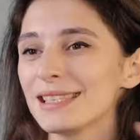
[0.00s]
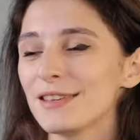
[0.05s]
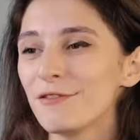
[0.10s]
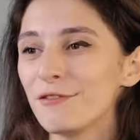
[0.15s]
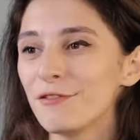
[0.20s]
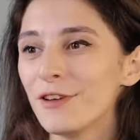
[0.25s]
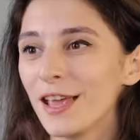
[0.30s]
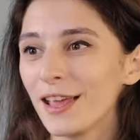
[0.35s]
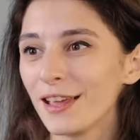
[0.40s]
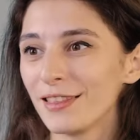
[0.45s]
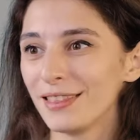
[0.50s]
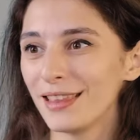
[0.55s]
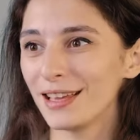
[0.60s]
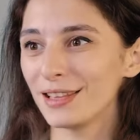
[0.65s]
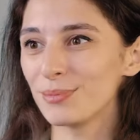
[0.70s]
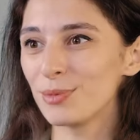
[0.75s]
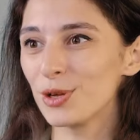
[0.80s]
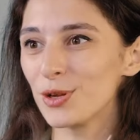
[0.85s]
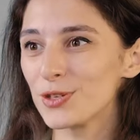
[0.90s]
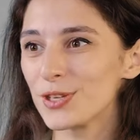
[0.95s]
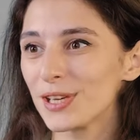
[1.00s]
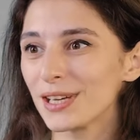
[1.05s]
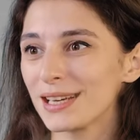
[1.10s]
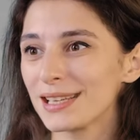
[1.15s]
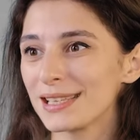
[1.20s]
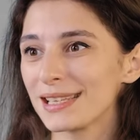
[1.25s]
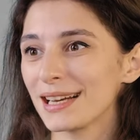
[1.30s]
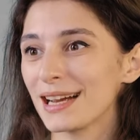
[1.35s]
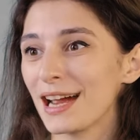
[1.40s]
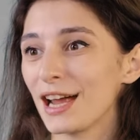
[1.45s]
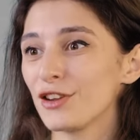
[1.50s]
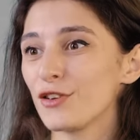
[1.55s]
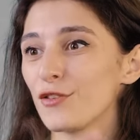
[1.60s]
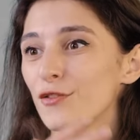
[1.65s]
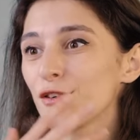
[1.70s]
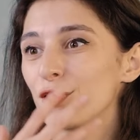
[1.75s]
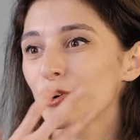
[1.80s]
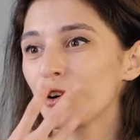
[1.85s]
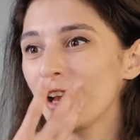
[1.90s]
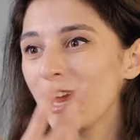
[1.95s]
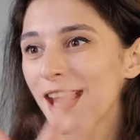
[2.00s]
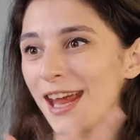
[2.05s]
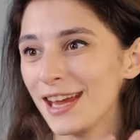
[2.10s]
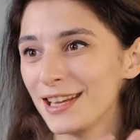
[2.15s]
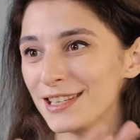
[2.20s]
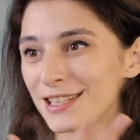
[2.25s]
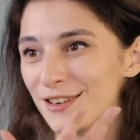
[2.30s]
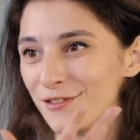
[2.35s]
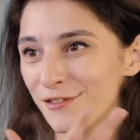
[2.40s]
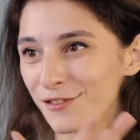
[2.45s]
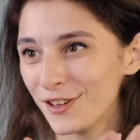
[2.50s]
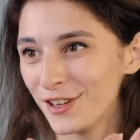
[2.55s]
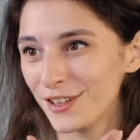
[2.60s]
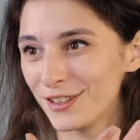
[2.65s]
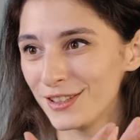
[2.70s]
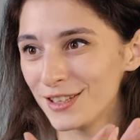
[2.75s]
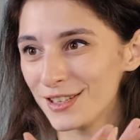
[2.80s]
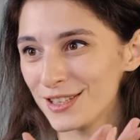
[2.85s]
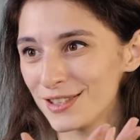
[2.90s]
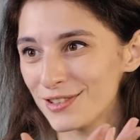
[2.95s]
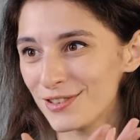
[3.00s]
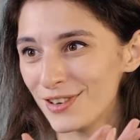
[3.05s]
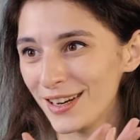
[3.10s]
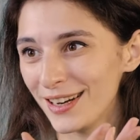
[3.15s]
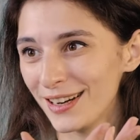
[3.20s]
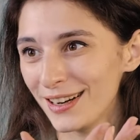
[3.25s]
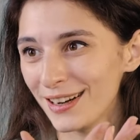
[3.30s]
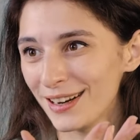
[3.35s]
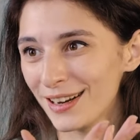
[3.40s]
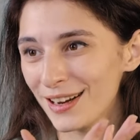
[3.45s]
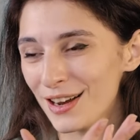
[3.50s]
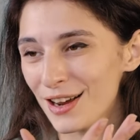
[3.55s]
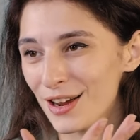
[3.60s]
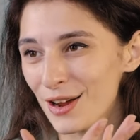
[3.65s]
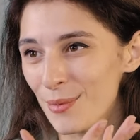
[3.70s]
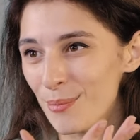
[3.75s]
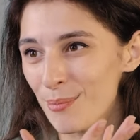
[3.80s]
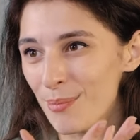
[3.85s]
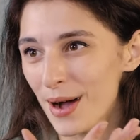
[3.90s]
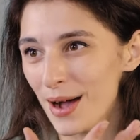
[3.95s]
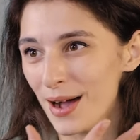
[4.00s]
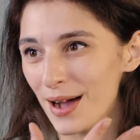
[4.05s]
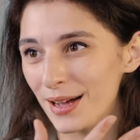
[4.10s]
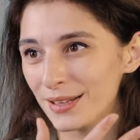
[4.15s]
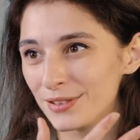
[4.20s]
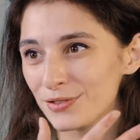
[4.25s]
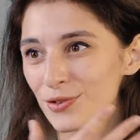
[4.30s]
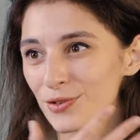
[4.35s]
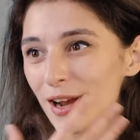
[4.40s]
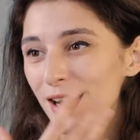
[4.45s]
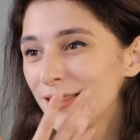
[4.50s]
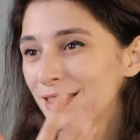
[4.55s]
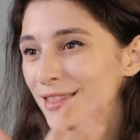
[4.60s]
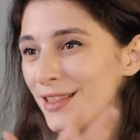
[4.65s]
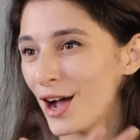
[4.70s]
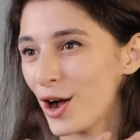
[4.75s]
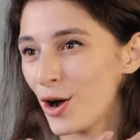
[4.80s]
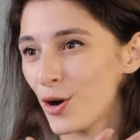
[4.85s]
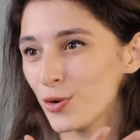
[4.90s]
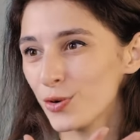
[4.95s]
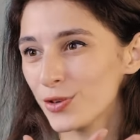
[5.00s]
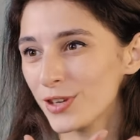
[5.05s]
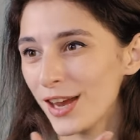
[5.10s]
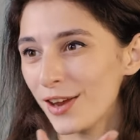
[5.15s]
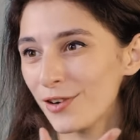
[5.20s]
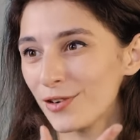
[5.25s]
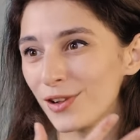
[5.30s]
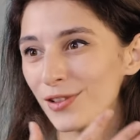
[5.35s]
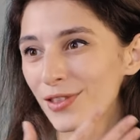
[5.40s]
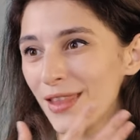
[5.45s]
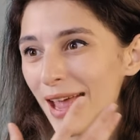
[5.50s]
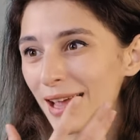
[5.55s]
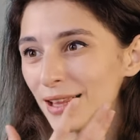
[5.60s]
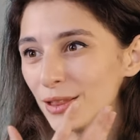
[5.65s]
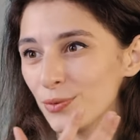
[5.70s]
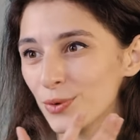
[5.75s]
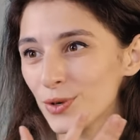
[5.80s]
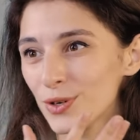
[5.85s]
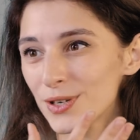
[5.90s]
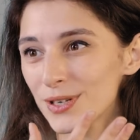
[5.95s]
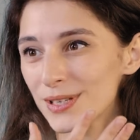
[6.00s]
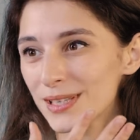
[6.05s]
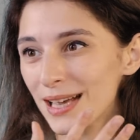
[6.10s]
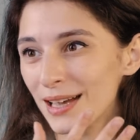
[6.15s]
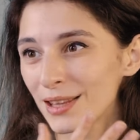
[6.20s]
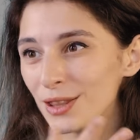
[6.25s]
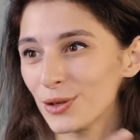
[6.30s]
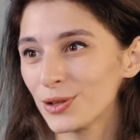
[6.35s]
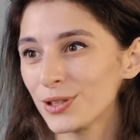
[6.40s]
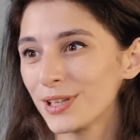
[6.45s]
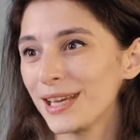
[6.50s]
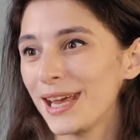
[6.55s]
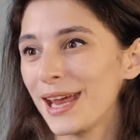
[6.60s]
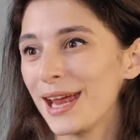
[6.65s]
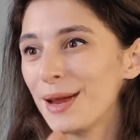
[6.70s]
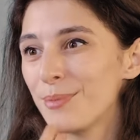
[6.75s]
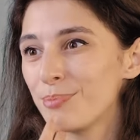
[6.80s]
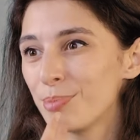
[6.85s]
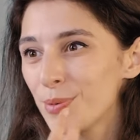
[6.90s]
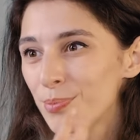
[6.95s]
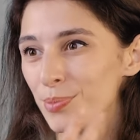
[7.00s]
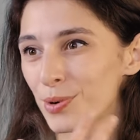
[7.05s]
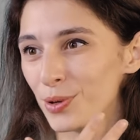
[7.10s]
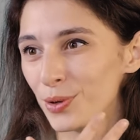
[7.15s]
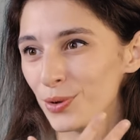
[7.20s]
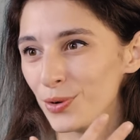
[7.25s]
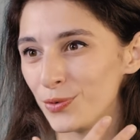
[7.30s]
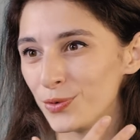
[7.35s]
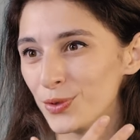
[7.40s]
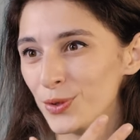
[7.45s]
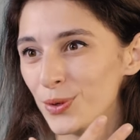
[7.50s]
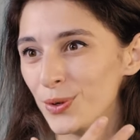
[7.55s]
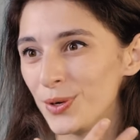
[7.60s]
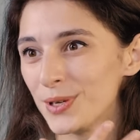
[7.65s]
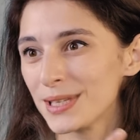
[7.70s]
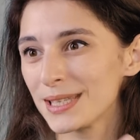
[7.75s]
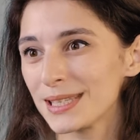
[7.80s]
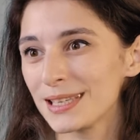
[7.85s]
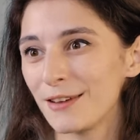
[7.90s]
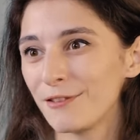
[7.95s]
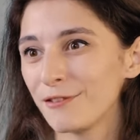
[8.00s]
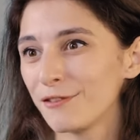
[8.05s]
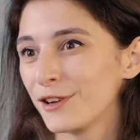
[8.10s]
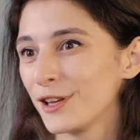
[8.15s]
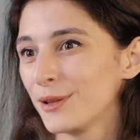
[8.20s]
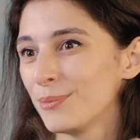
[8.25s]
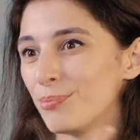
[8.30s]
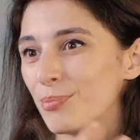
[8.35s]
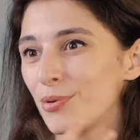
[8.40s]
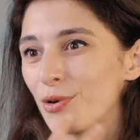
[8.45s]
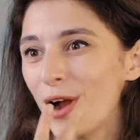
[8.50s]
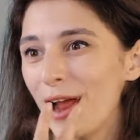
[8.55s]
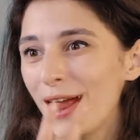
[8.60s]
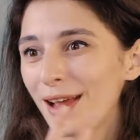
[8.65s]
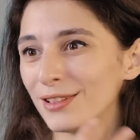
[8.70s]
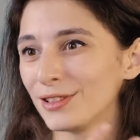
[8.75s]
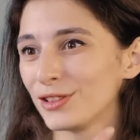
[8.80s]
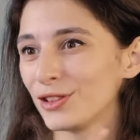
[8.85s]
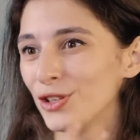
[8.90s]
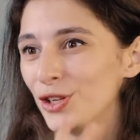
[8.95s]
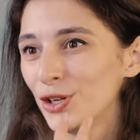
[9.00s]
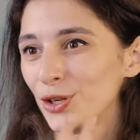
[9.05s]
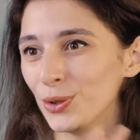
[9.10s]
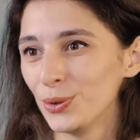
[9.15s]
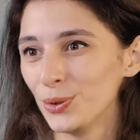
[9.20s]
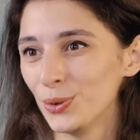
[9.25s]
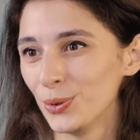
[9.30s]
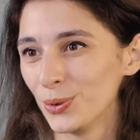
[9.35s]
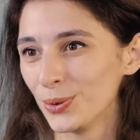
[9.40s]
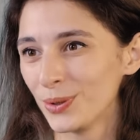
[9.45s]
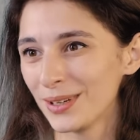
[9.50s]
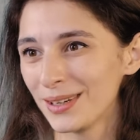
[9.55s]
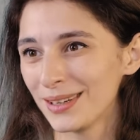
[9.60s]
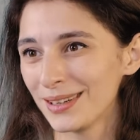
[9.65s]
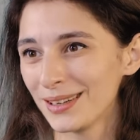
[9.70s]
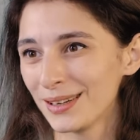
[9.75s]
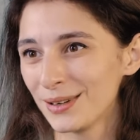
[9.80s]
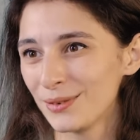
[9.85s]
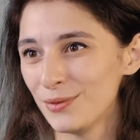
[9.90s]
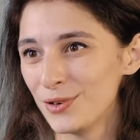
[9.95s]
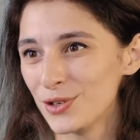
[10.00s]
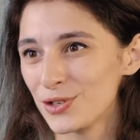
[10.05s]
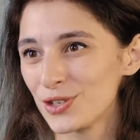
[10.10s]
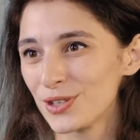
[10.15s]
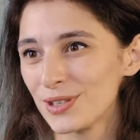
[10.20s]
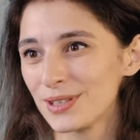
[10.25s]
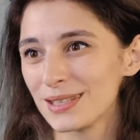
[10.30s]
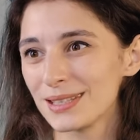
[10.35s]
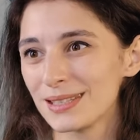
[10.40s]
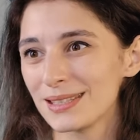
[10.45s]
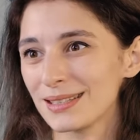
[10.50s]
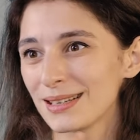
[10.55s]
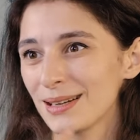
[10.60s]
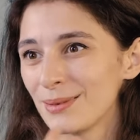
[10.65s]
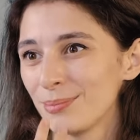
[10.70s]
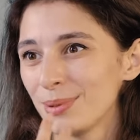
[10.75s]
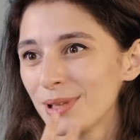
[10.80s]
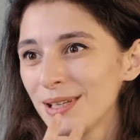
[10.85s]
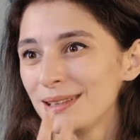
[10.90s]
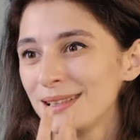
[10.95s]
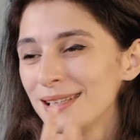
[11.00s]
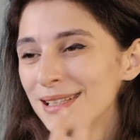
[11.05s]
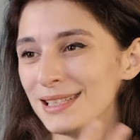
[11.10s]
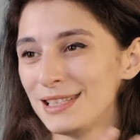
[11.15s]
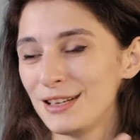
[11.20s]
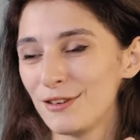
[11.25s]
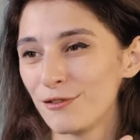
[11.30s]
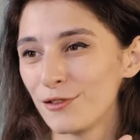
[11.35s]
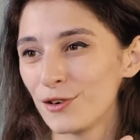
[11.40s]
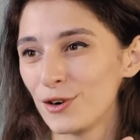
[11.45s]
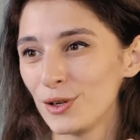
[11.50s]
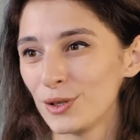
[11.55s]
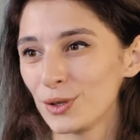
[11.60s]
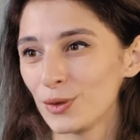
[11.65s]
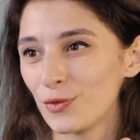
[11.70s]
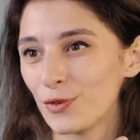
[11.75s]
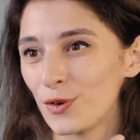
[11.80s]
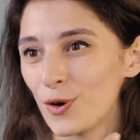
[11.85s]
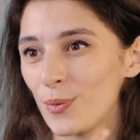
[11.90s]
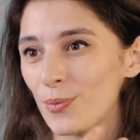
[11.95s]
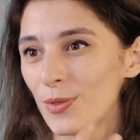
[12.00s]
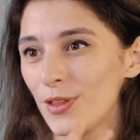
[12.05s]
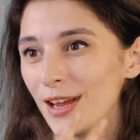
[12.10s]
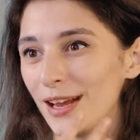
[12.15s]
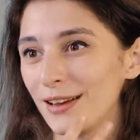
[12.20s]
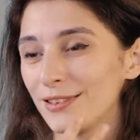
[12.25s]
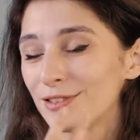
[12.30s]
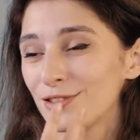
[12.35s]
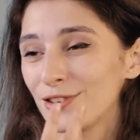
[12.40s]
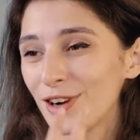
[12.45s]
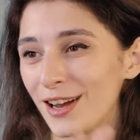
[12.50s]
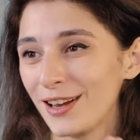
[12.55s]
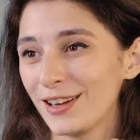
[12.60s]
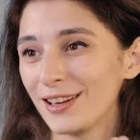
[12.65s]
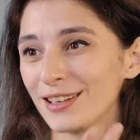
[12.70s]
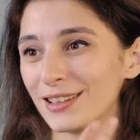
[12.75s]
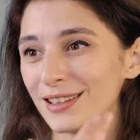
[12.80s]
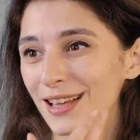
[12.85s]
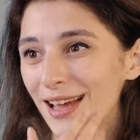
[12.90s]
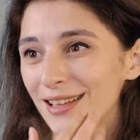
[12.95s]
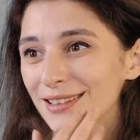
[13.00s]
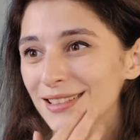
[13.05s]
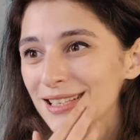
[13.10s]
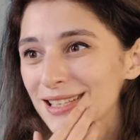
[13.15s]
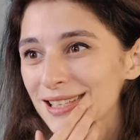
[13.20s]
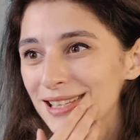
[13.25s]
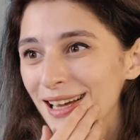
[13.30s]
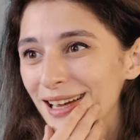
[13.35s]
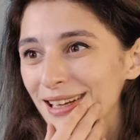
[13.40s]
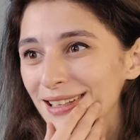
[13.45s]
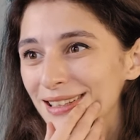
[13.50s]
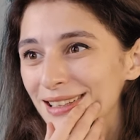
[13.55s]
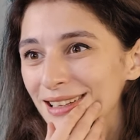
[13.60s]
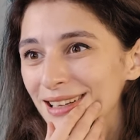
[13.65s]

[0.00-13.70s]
thing, that music is a kind of creative industry, but right now neural networks are not capable of doing something brand new, which is completely different from their training data set.